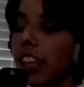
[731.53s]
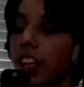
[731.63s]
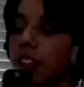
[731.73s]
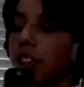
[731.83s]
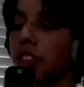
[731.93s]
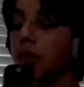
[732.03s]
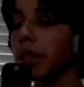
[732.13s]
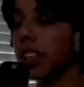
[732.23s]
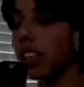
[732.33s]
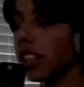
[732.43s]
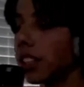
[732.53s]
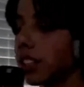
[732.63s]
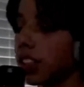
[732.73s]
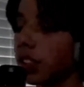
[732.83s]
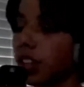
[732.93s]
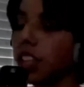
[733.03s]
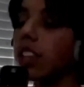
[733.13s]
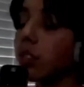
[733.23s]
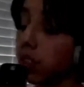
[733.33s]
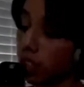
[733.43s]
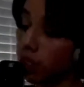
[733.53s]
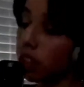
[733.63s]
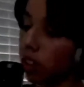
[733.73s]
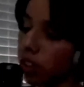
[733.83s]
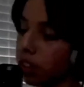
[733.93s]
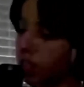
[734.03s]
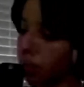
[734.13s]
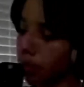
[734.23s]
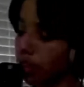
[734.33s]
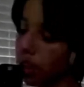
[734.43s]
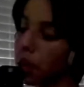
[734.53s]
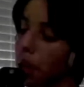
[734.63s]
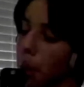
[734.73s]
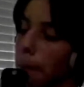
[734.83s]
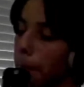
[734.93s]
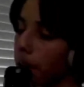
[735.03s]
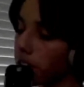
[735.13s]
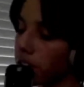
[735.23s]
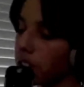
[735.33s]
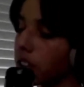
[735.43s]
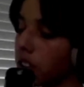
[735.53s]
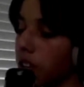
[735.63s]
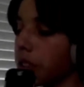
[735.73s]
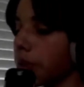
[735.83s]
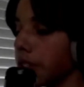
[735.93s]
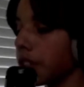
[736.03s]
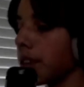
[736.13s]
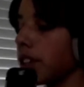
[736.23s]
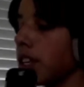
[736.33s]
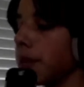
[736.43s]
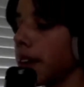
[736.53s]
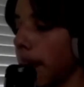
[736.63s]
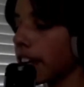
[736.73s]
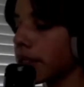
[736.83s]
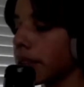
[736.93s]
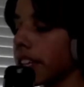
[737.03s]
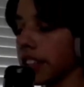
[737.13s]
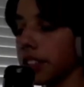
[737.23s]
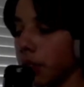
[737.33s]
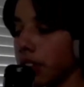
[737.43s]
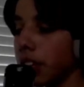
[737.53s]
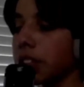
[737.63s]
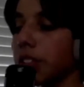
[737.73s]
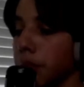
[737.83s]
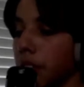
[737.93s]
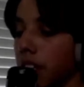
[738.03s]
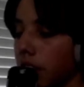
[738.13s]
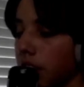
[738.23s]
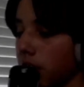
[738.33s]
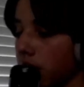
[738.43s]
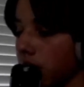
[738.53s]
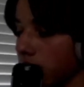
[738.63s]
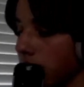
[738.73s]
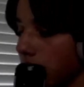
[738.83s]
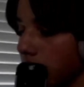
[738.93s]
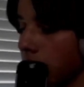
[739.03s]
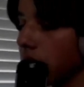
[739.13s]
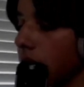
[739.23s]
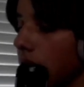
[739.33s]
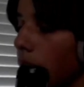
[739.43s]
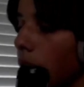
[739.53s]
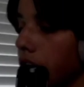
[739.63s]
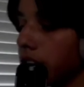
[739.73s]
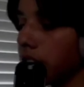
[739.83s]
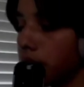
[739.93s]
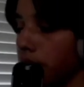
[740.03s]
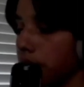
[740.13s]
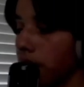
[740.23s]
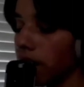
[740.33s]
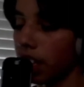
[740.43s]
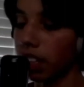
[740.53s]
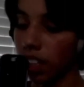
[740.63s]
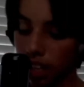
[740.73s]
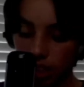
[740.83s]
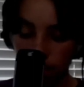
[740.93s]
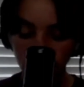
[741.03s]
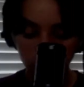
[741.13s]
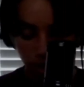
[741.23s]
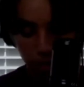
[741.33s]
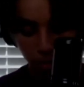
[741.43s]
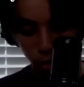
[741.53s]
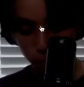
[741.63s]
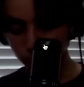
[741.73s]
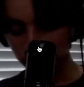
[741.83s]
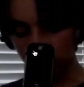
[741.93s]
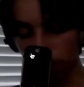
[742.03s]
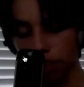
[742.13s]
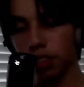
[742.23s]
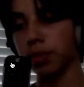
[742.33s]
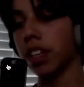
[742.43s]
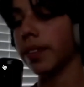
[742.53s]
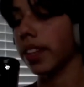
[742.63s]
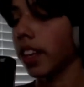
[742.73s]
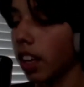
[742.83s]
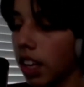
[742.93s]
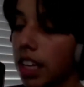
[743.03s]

YouTube, you can learn something, but there's a reason why you keep coming back to it. Like it still does stimulate you. Like like watching those videos that are like, let's say improvement videos, whatever the hell.